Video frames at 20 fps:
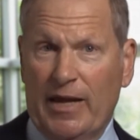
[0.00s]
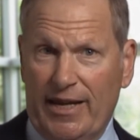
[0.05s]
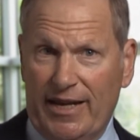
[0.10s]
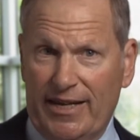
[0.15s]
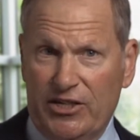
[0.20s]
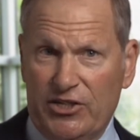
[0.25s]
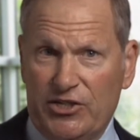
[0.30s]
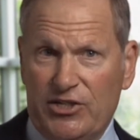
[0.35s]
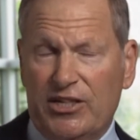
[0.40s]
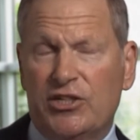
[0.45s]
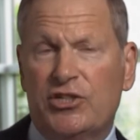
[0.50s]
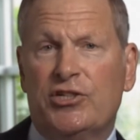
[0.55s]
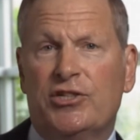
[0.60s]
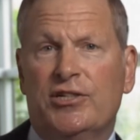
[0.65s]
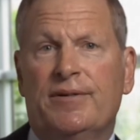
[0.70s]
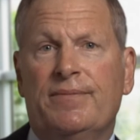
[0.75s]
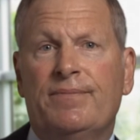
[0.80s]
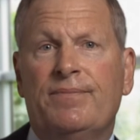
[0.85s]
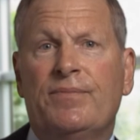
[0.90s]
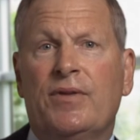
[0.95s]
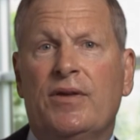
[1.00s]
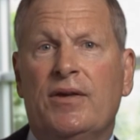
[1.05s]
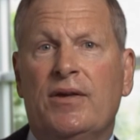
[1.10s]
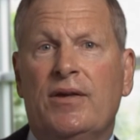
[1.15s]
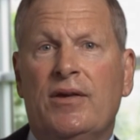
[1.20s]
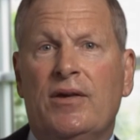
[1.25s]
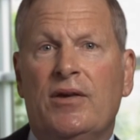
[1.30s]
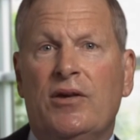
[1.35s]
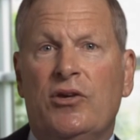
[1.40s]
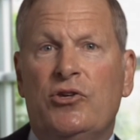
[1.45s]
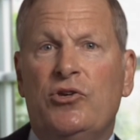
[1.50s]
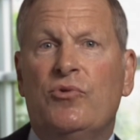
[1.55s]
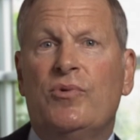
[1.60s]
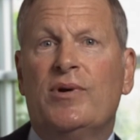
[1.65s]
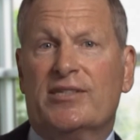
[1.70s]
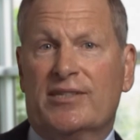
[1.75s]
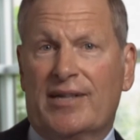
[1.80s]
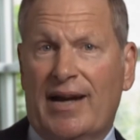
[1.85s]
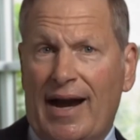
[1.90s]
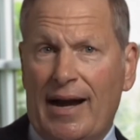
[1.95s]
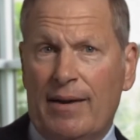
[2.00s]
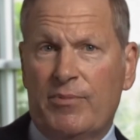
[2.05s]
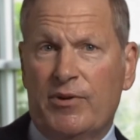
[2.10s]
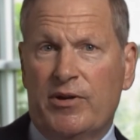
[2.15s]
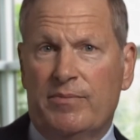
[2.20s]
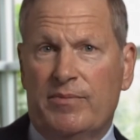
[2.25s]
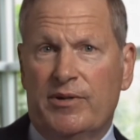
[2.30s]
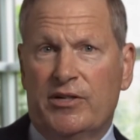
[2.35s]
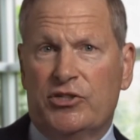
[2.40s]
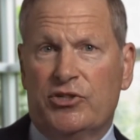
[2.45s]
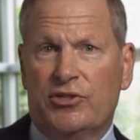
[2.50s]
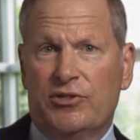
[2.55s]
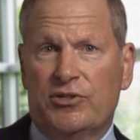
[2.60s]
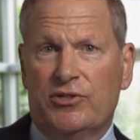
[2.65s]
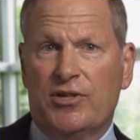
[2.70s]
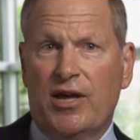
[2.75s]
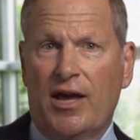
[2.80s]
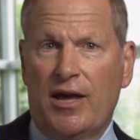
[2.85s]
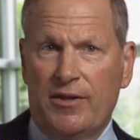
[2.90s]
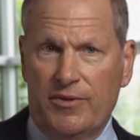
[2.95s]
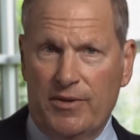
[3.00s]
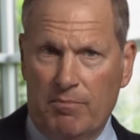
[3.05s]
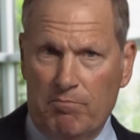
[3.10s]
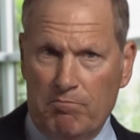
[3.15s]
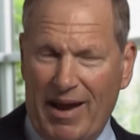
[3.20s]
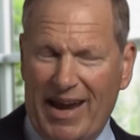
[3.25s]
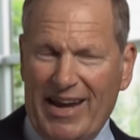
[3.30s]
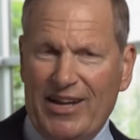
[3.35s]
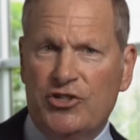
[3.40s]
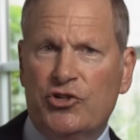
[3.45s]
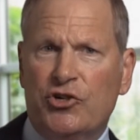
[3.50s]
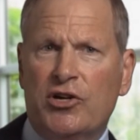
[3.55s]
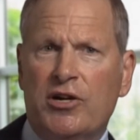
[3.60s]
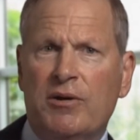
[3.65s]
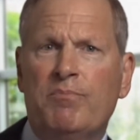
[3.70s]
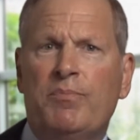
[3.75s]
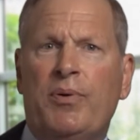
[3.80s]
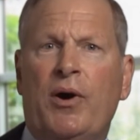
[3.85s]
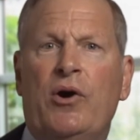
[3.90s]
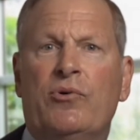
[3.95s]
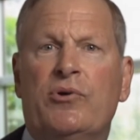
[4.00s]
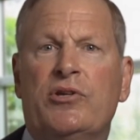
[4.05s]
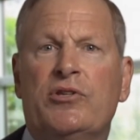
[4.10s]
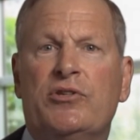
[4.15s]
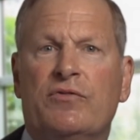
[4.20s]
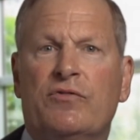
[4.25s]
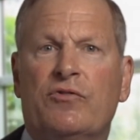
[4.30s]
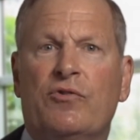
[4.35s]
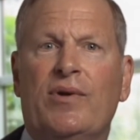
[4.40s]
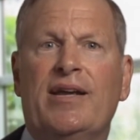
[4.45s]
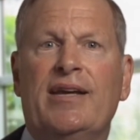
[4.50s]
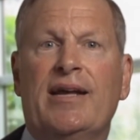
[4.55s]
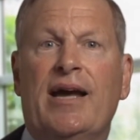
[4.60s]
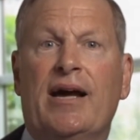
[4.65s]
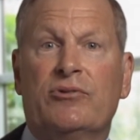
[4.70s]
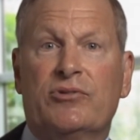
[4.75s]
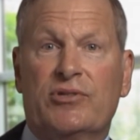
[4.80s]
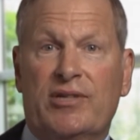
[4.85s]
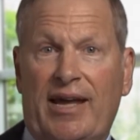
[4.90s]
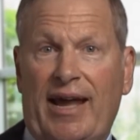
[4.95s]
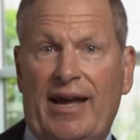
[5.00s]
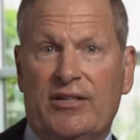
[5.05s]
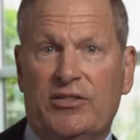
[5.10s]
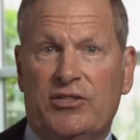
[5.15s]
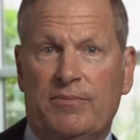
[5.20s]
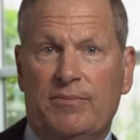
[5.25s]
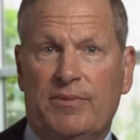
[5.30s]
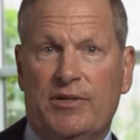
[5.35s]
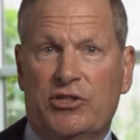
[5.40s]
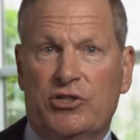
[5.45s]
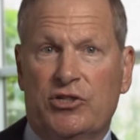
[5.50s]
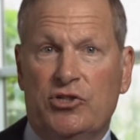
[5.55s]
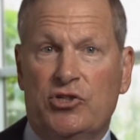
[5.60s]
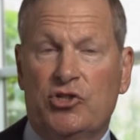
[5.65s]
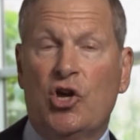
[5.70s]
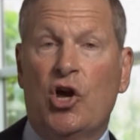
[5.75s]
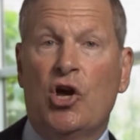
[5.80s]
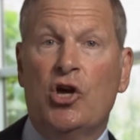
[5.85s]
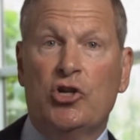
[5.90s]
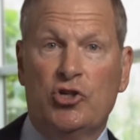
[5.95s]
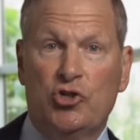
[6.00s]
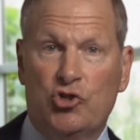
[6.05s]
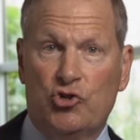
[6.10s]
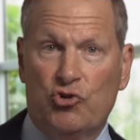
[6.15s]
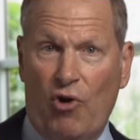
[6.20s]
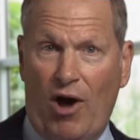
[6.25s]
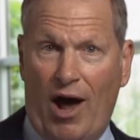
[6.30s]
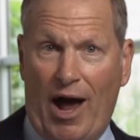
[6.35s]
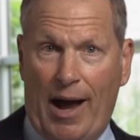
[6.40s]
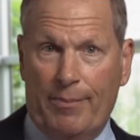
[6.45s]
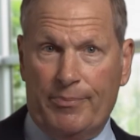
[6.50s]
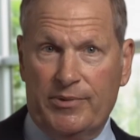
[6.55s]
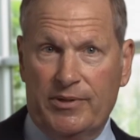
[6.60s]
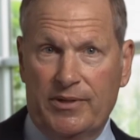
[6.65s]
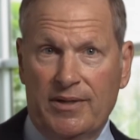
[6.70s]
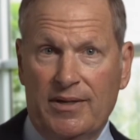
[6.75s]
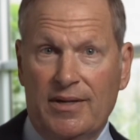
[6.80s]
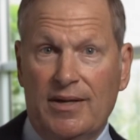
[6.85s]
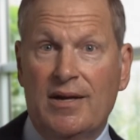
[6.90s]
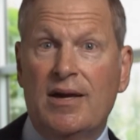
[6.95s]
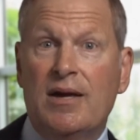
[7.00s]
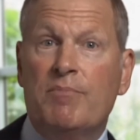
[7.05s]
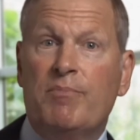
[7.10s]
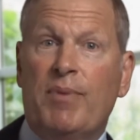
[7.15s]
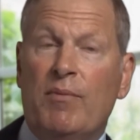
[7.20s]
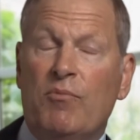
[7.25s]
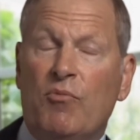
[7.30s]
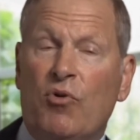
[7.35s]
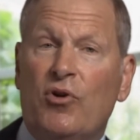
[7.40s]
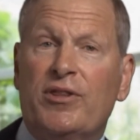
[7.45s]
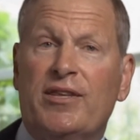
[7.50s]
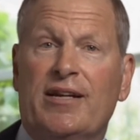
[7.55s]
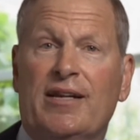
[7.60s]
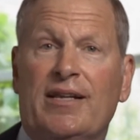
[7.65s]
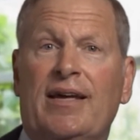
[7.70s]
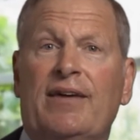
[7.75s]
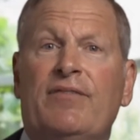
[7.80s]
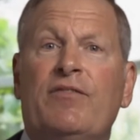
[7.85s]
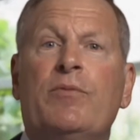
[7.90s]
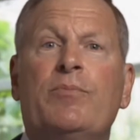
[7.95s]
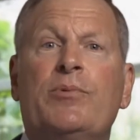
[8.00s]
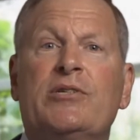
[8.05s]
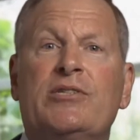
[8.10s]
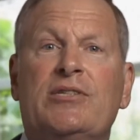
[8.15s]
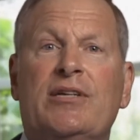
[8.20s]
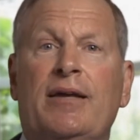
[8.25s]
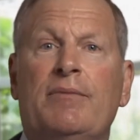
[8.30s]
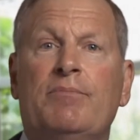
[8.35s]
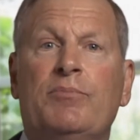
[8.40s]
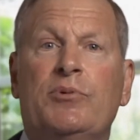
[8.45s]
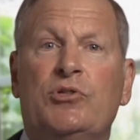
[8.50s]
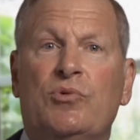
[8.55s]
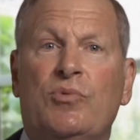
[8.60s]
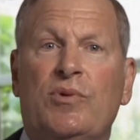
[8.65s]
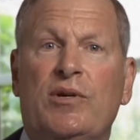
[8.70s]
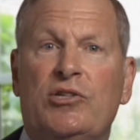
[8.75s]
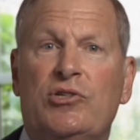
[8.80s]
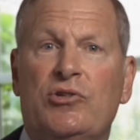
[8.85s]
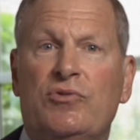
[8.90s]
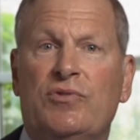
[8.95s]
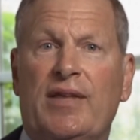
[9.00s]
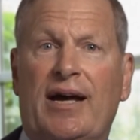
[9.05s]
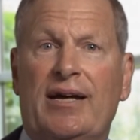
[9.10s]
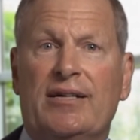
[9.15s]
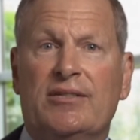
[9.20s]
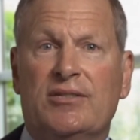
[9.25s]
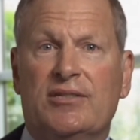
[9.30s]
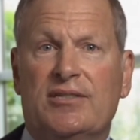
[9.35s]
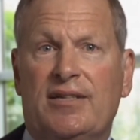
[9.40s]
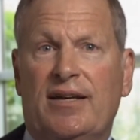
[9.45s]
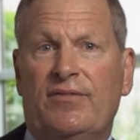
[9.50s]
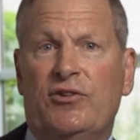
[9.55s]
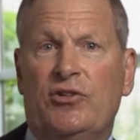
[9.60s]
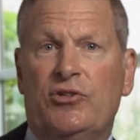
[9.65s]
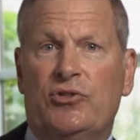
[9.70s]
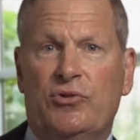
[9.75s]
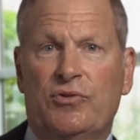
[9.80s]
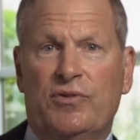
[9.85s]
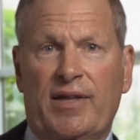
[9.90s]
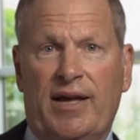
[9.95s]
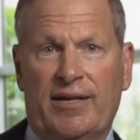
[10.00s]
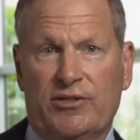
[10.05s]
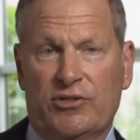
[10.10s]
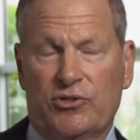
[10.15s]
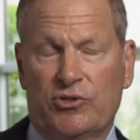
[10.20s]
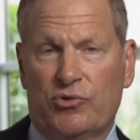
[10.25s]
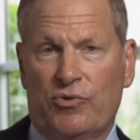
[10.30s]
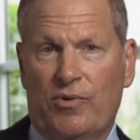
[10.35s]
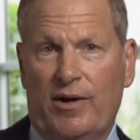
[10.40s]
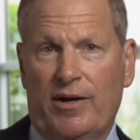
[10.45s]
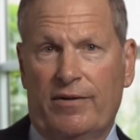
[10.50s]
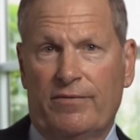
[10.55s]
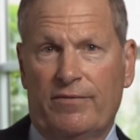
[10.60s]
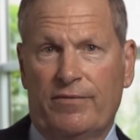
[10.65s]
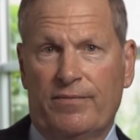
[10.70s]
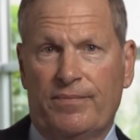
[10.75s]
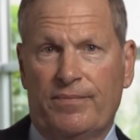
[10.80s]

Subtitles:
In addition, U.S. carbon emissions, the major component of greenhouse gas emissions, dropped by more than 11% between 2007 and 2012.